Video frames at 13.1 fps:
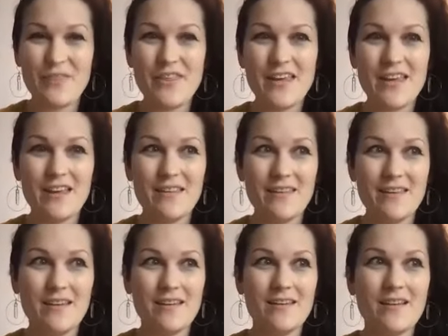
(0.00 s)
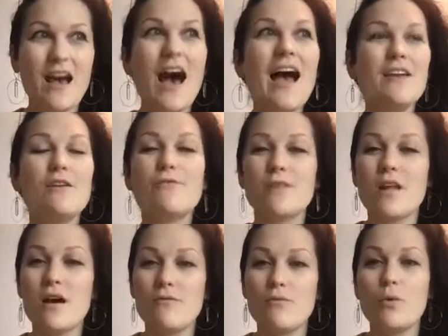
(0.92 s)
the, the kind of
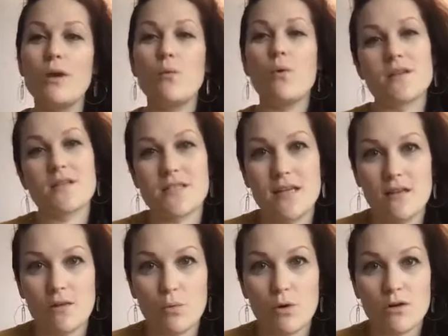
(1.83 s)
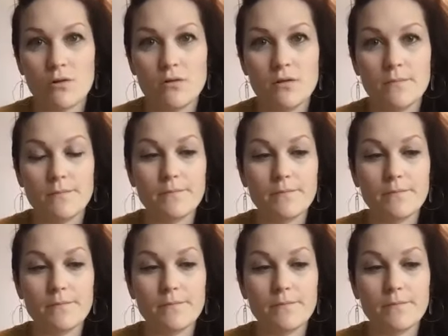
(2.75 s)
love we want to see in the world.